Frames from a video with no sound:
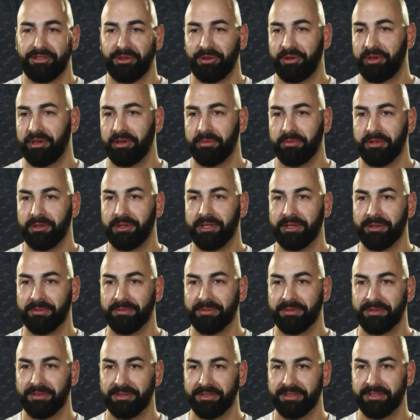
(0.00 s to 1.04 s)
talking about
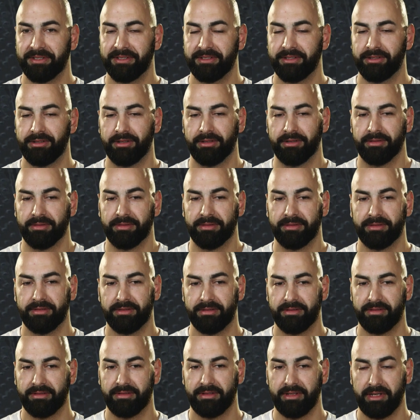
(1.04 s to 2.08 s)
them, so
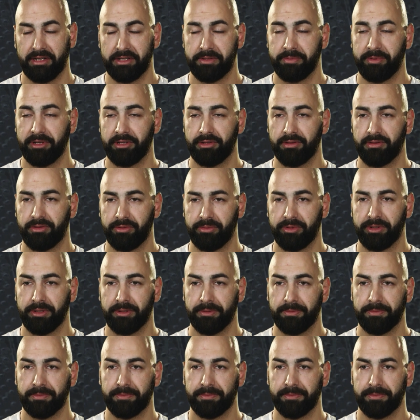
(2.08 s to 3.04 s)
they're special to me.